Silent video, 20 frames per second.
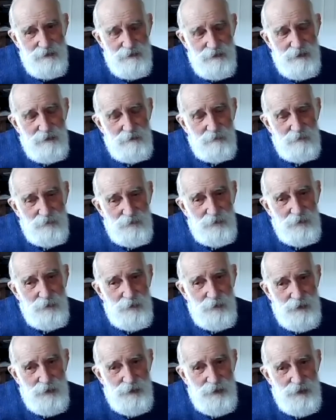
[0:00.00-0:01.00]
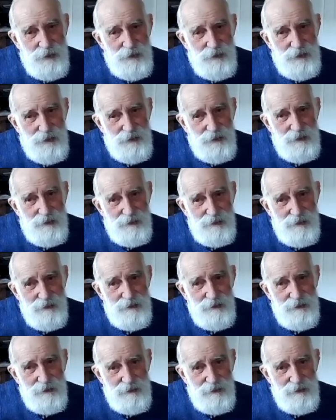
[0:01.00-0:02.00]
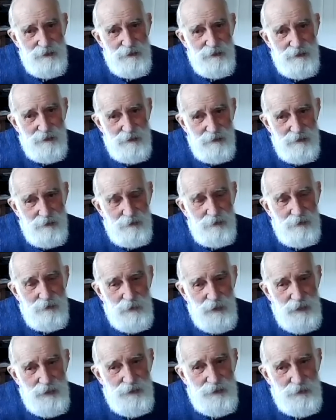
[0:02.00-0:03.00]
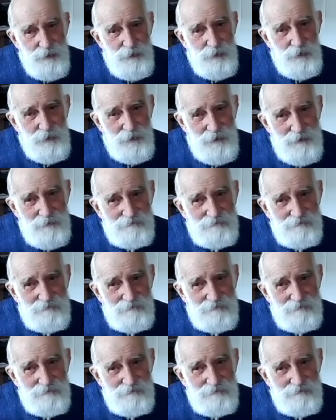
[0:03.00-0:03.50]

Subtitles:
helpful questions, and God bless you all.